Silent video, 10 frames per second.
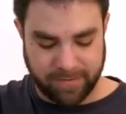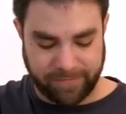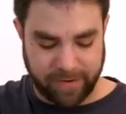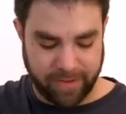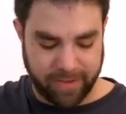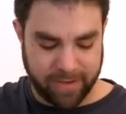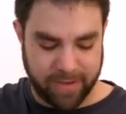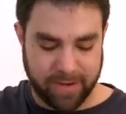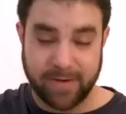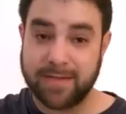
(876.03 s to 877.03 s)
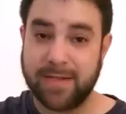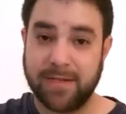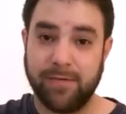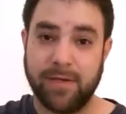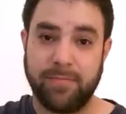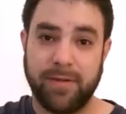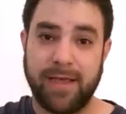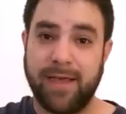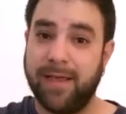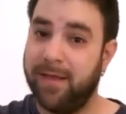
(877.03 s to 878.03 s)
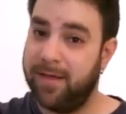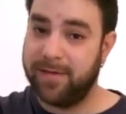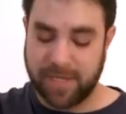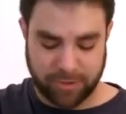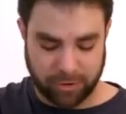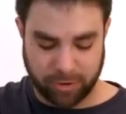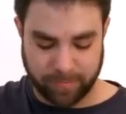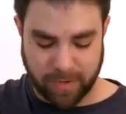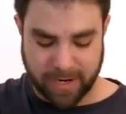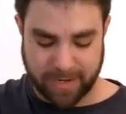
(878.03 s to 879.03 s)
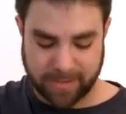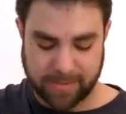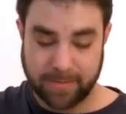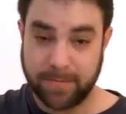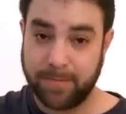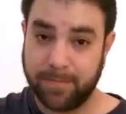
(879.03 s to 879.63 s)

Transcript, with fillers: the fun thing here is that you can play natural harmonics